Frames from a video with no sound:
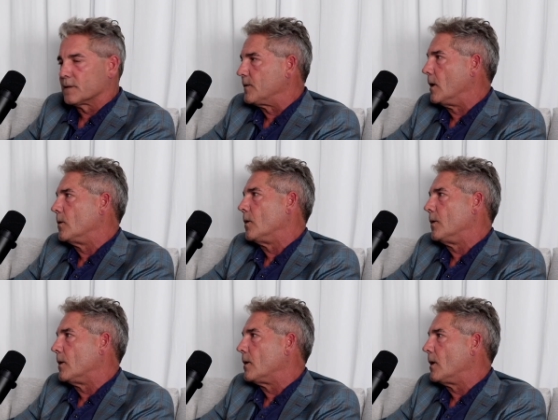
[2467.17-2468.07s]
phone
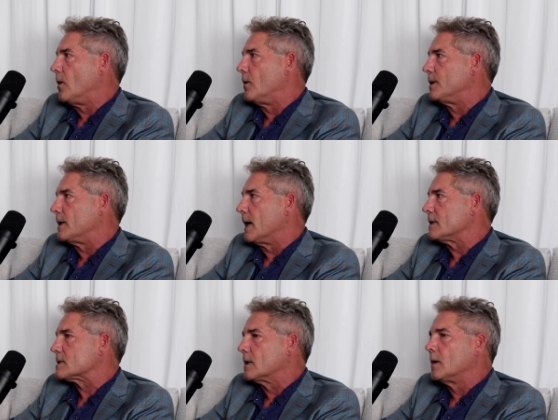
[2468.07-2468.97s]
on their
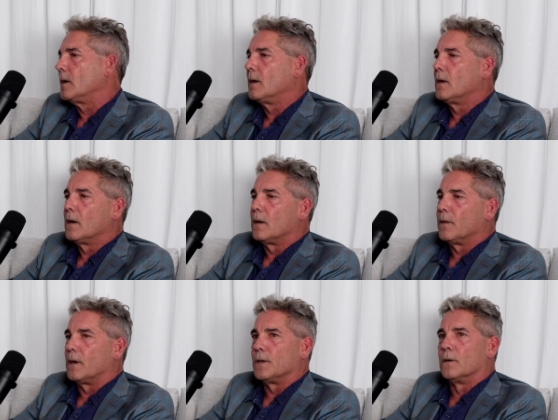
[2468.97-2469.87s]
desk.
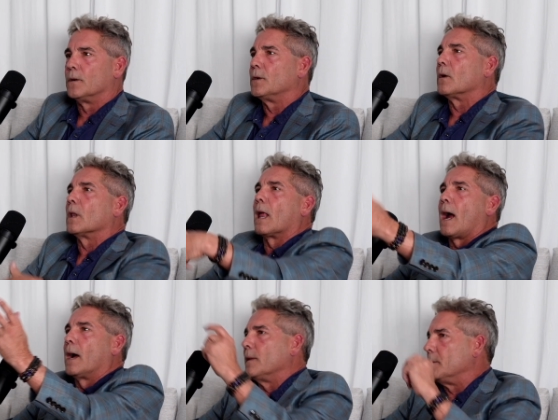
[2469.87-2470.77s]
You're
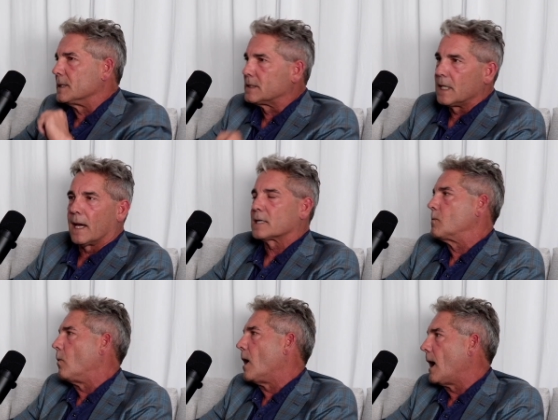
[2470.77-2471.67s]
allowing them to text
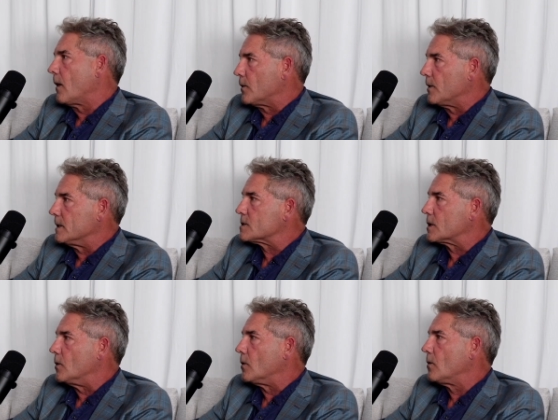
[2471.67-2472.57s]
while they're in
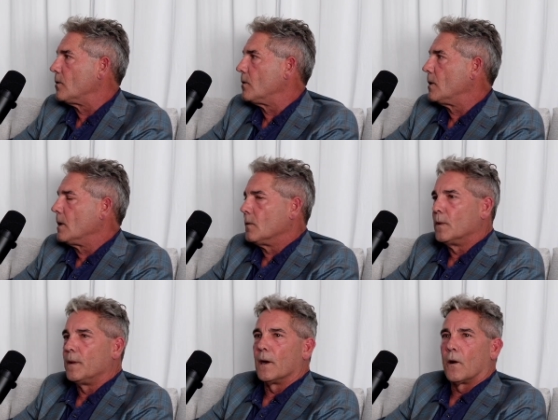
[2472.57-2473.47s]
school.
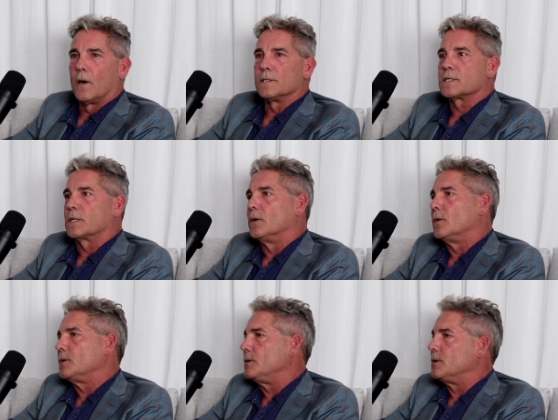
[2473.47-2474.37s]
When they are in
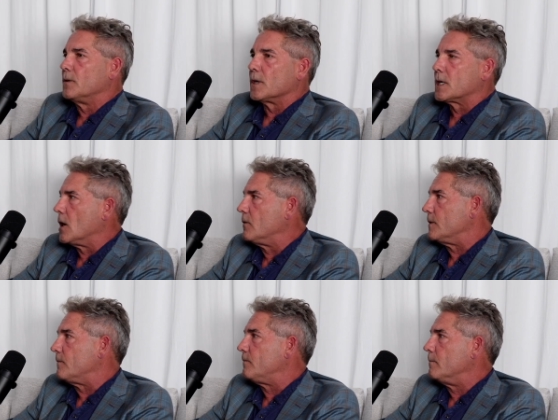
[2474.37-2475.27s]
school, you do the COVID
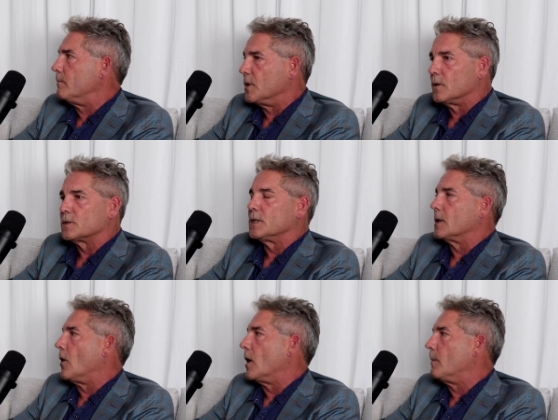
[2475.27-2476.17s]
bullshit
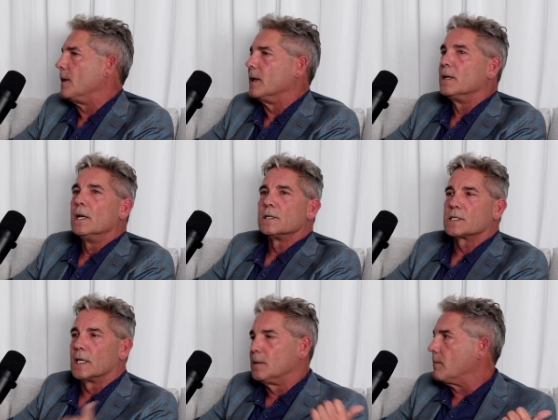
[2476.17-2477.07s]
on them and then
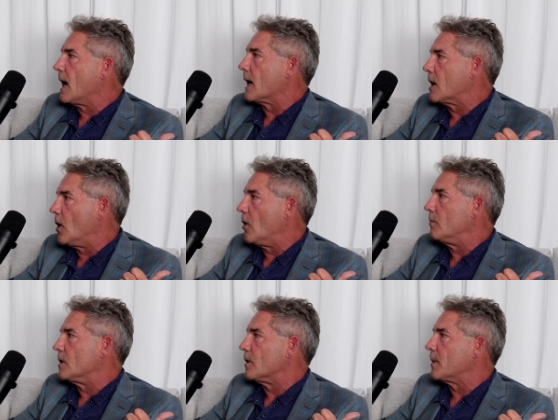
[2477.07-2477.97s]
send them back home
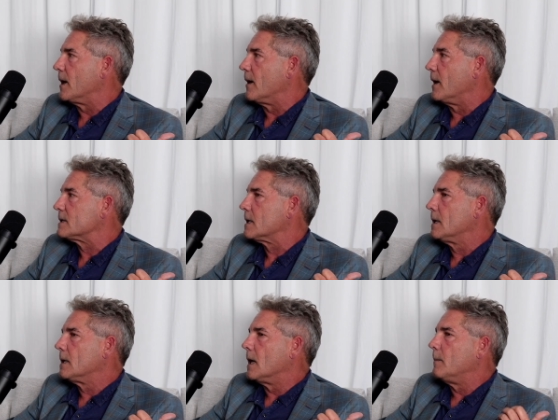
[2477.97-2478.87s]
to their parents.
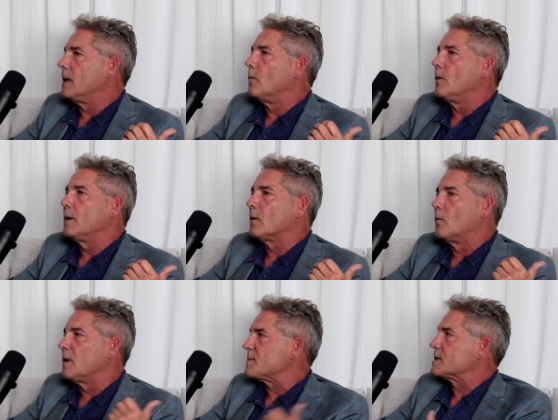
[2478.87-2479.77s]
I mean, we are
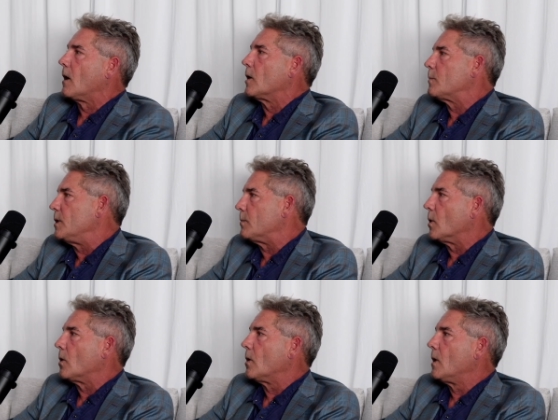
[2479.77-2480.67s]
whipsawing people.